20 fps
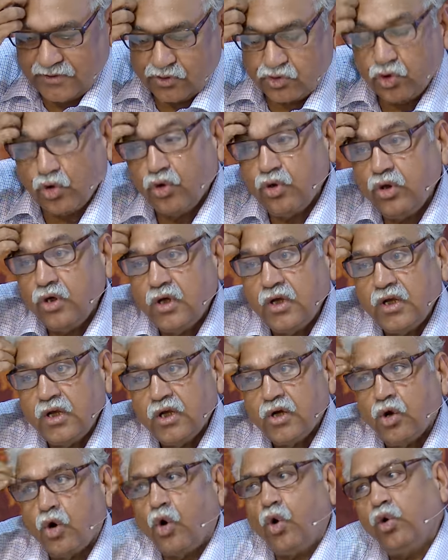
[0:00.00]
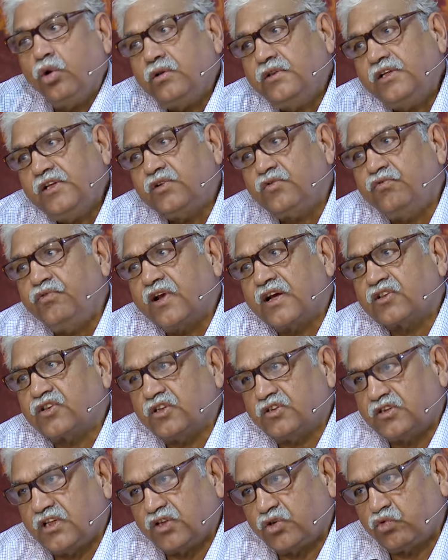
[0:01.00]
So, all these
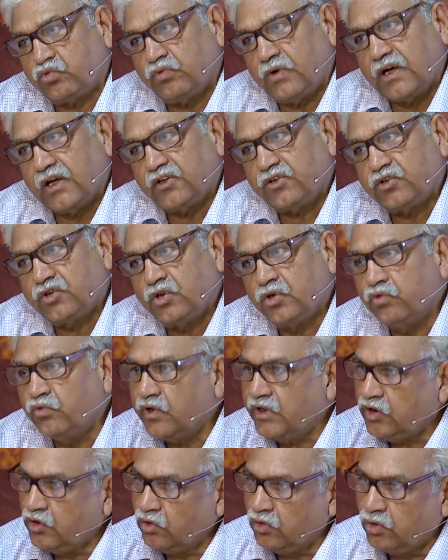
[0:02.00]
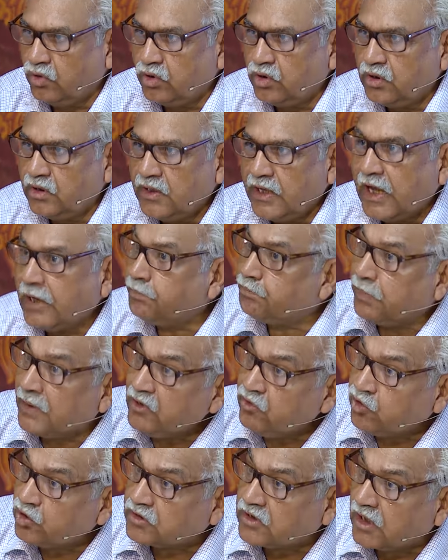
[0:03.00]
vyakta tattvas we know. And
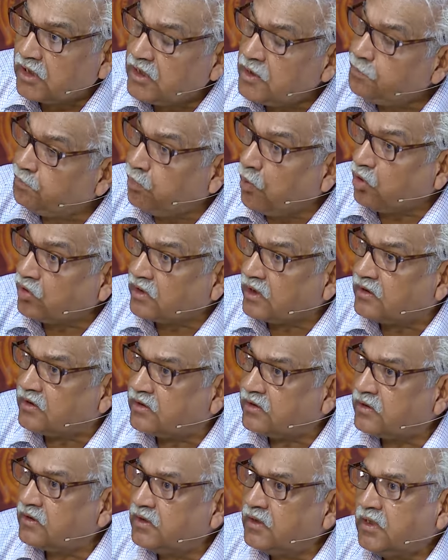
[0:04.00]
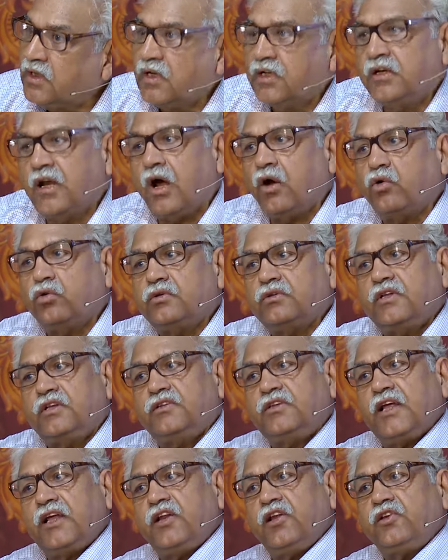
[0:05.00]
panchata, important. Now,
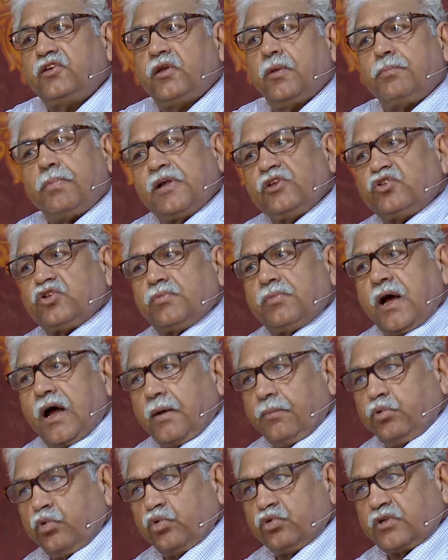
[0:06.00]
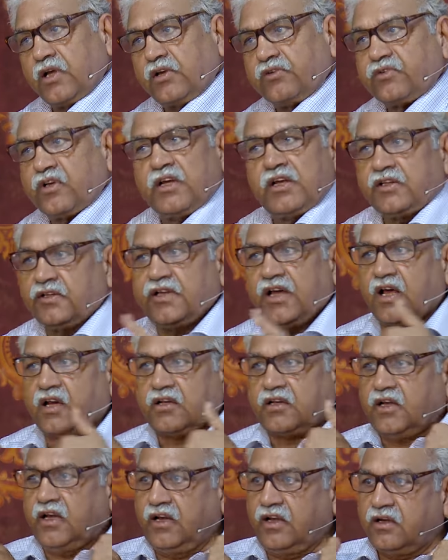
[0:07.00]
there is pancha mahabhutas. They are
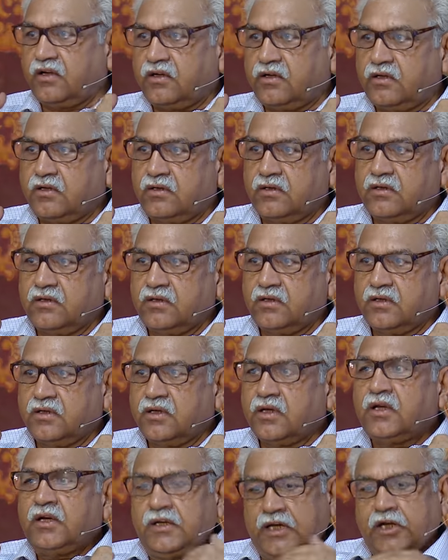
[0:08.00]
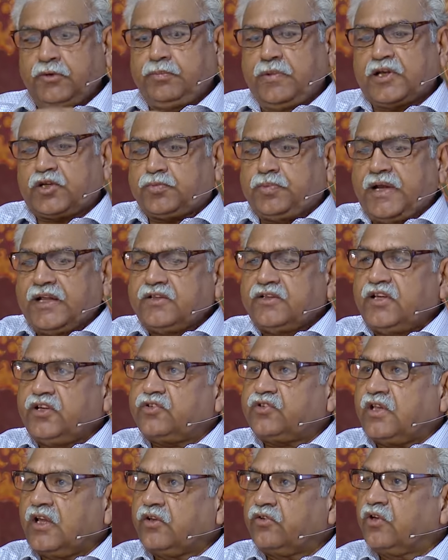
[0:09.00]
clear. Let me explain these
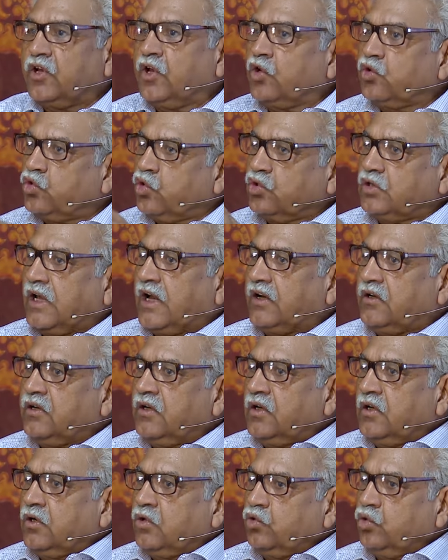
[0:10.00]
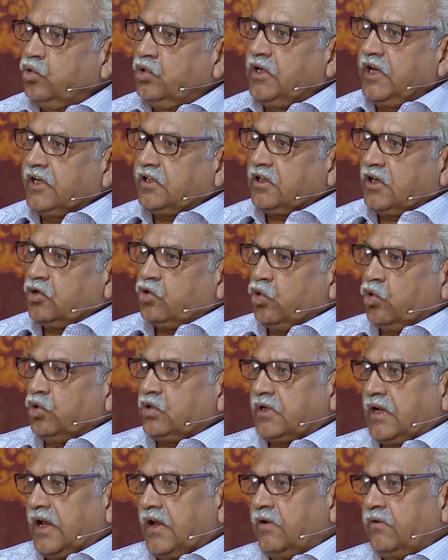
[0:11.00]
things so that you later
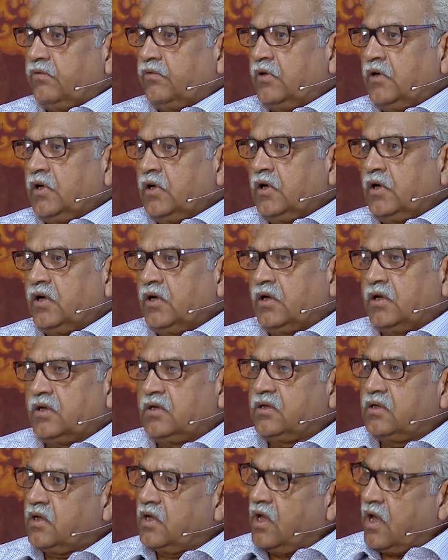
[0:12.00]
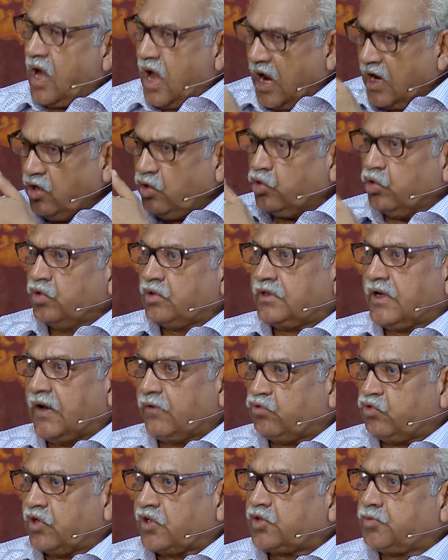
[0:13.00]
don't have, I don't
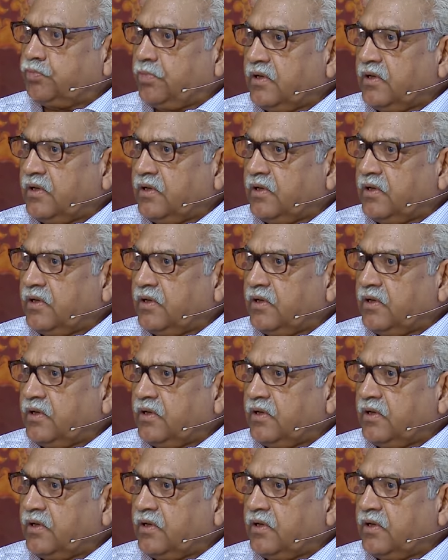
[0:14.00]
have to